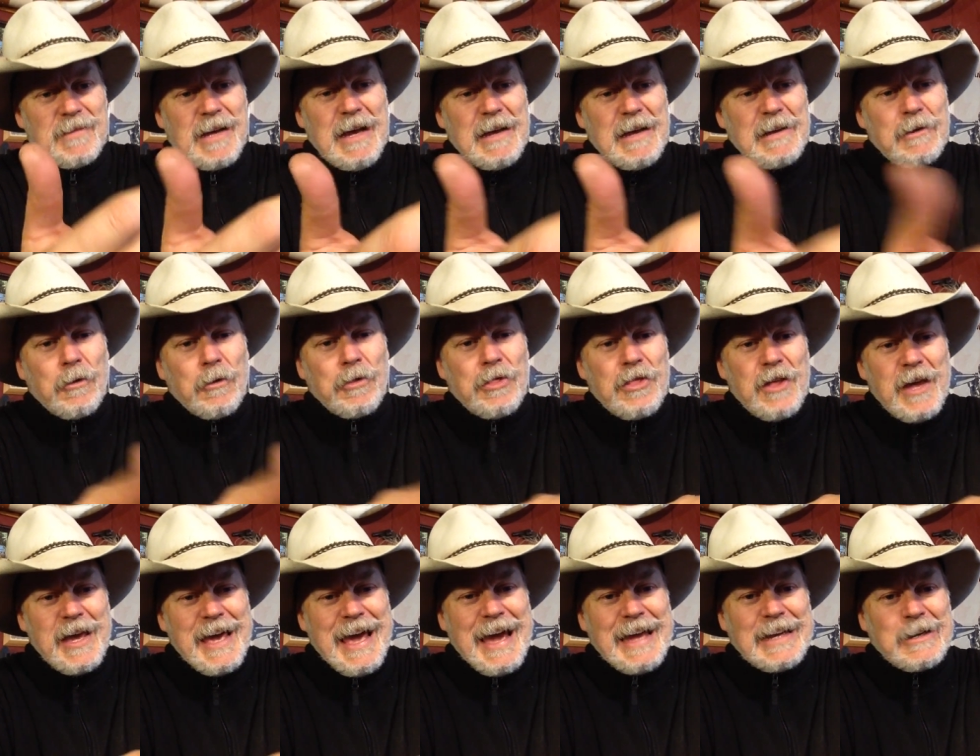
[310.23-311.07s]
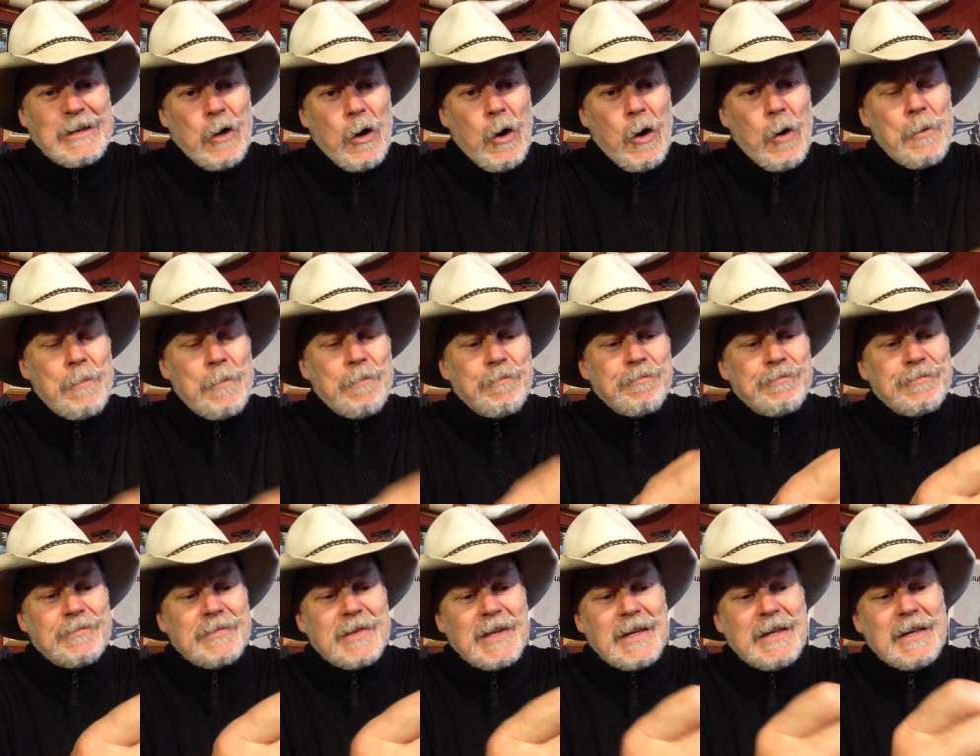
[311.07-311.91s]
I don't think I know
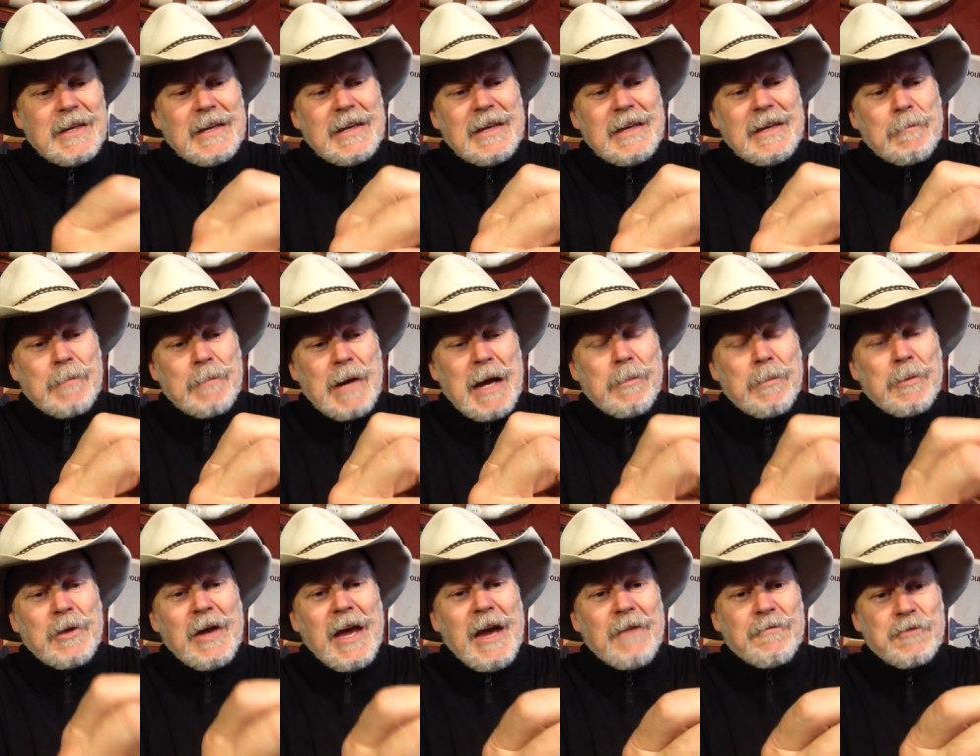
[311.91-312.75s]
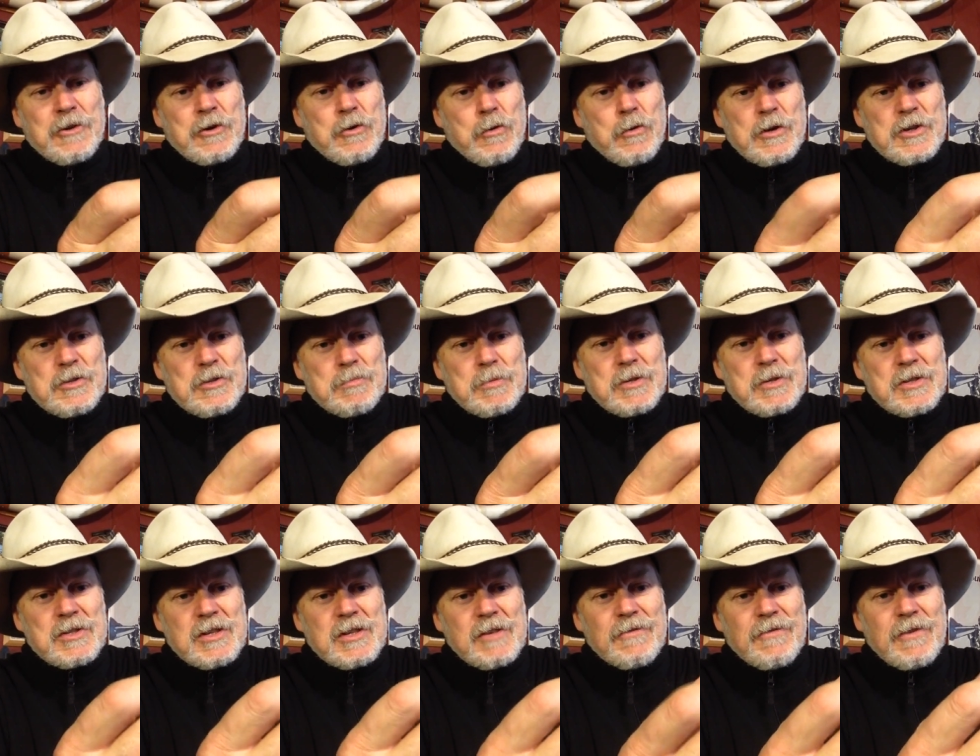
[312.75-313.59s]
probably after
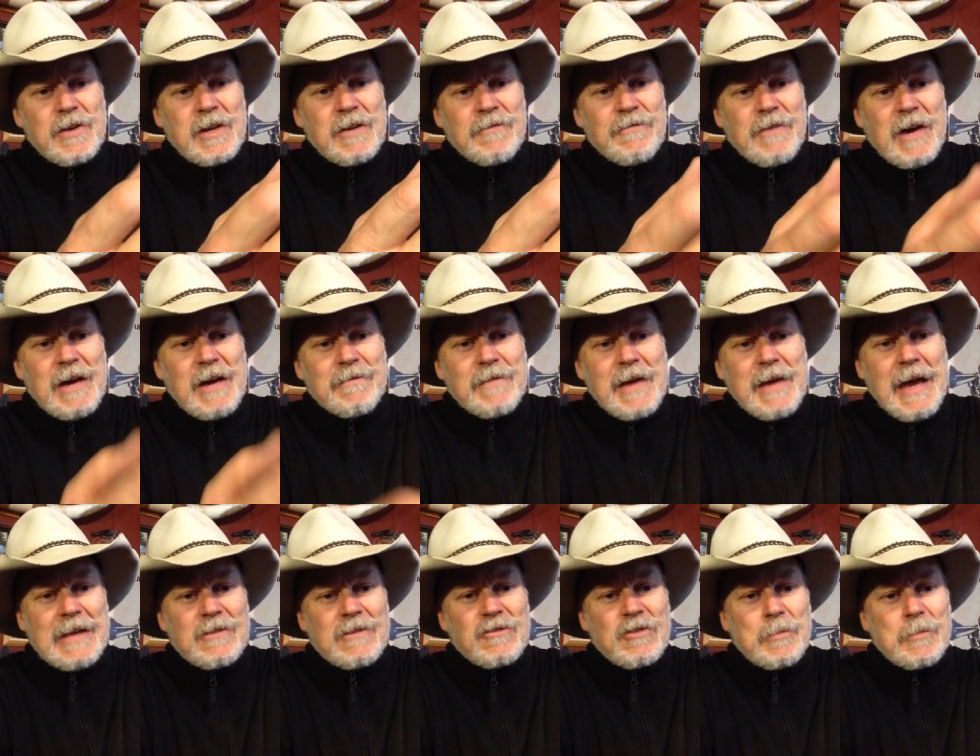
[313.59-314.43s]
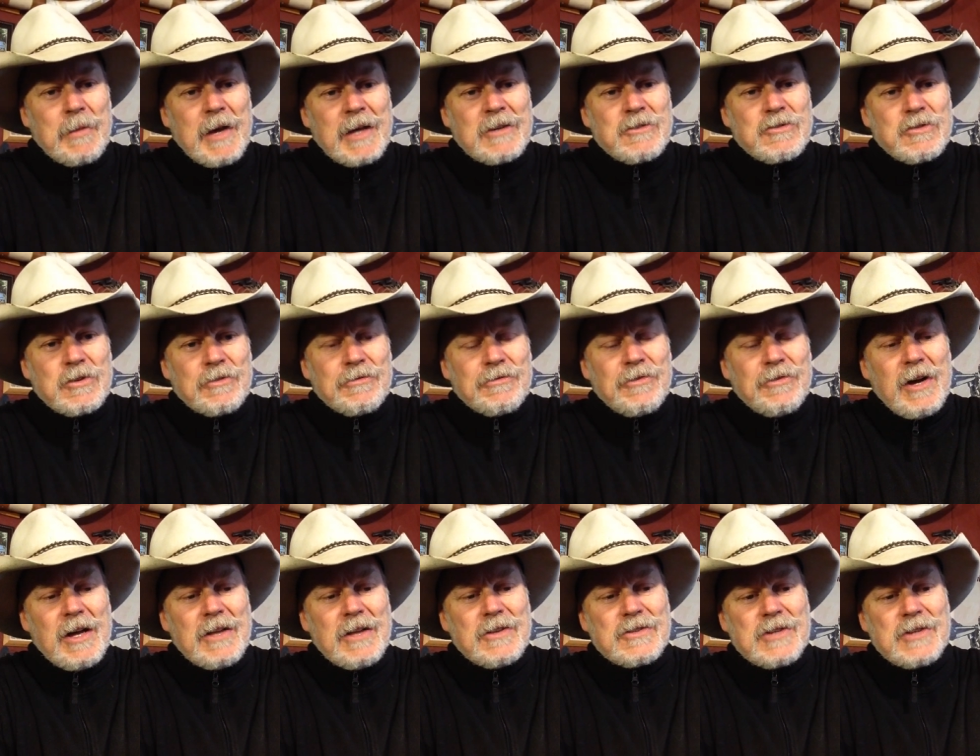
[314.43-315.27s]
Christmas, if if I've got some extra
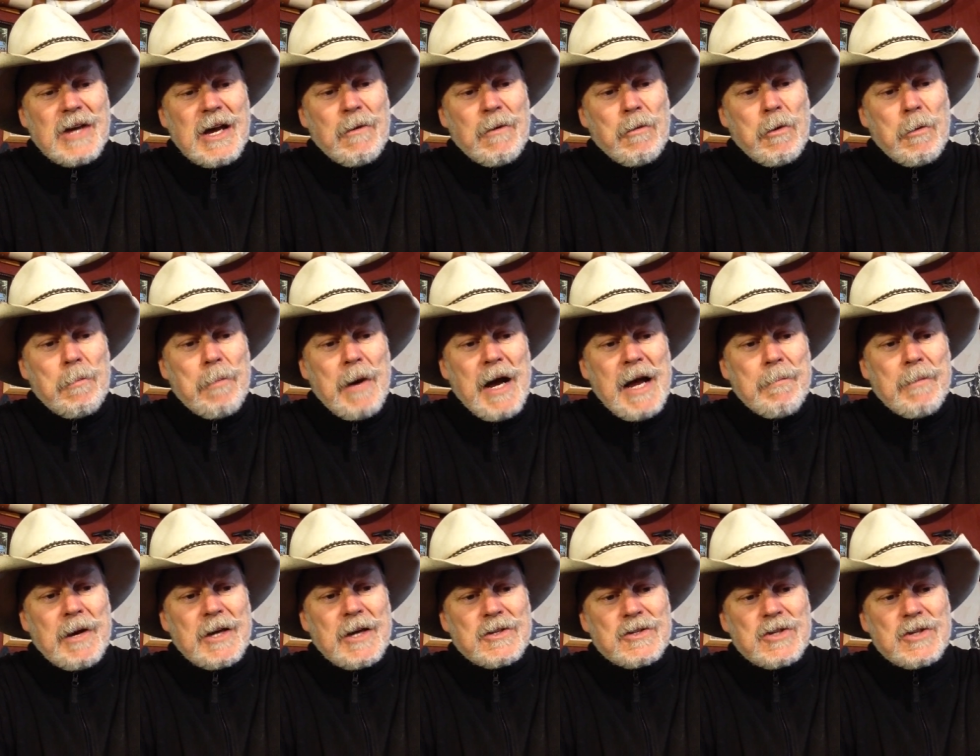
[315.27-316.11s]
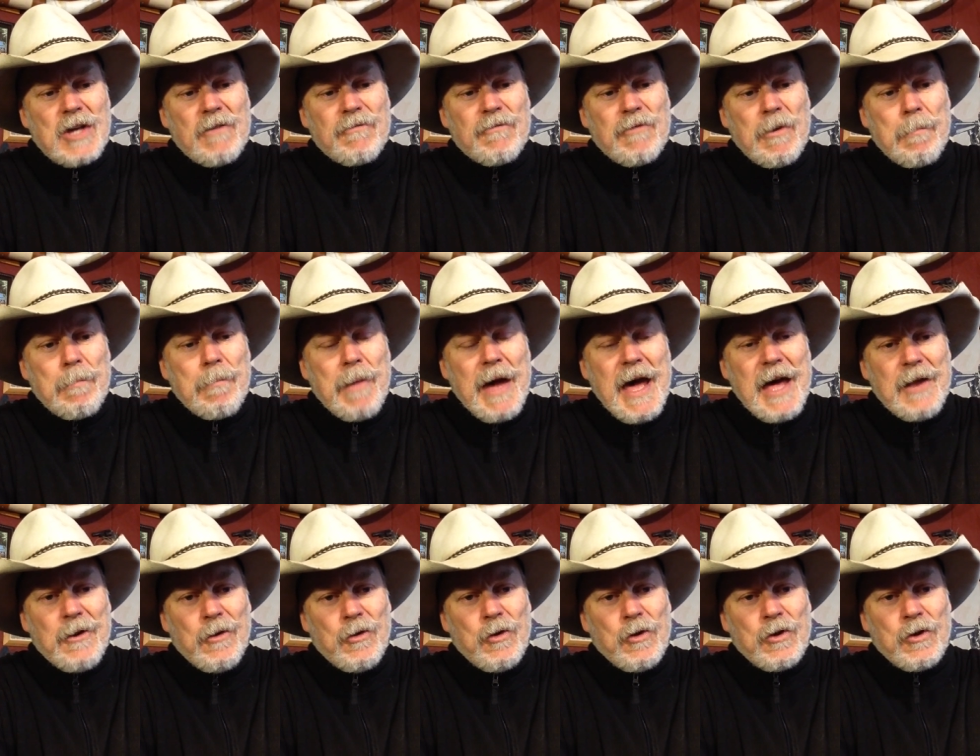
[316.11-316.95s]
funds, I will buy myself a
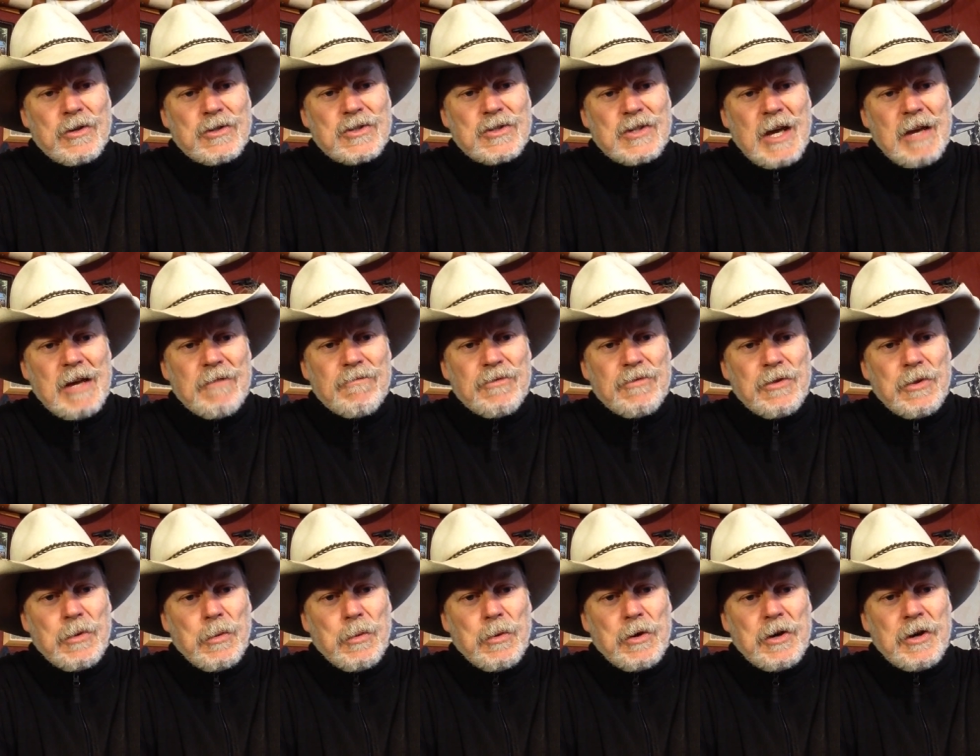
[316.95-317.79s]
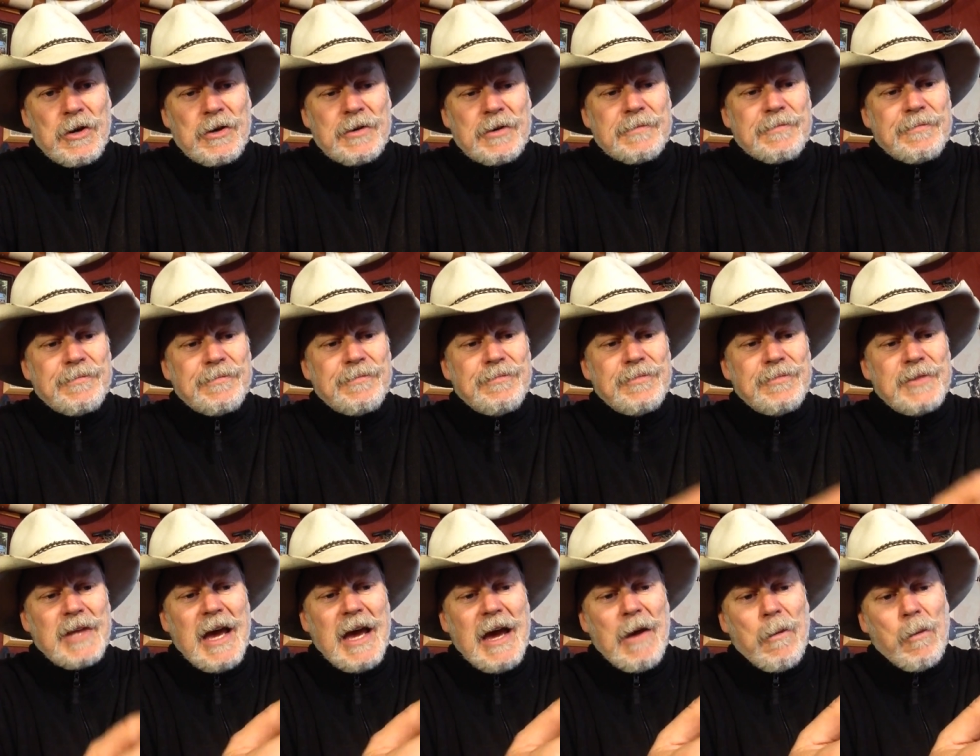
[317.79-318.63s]
battle hook sight for the rear.
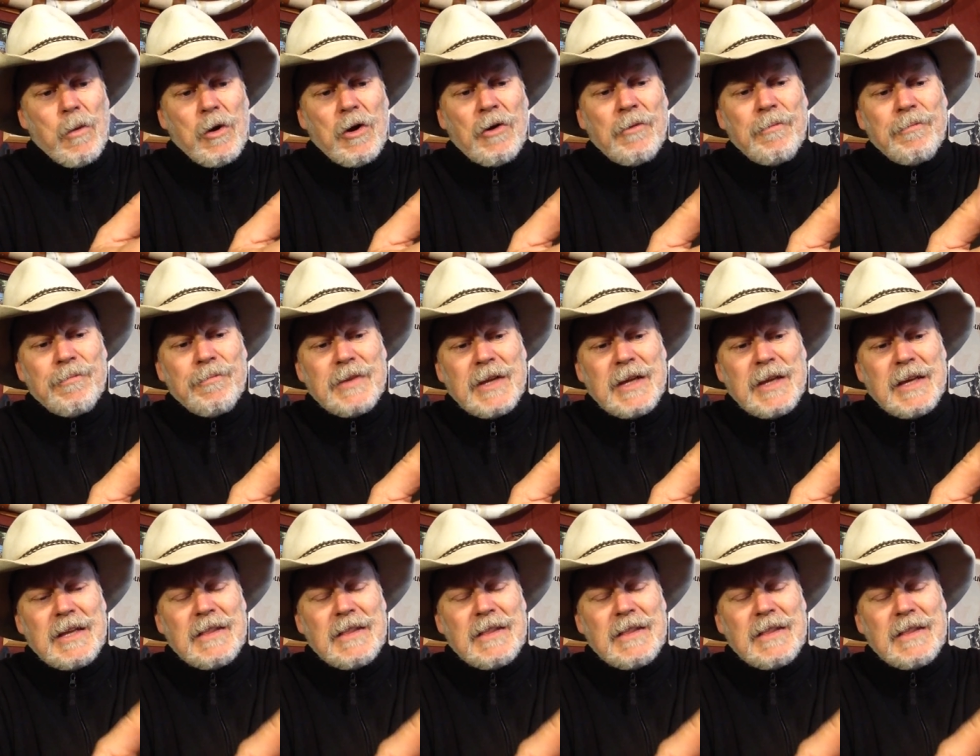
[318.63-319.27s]
Yeah, I will.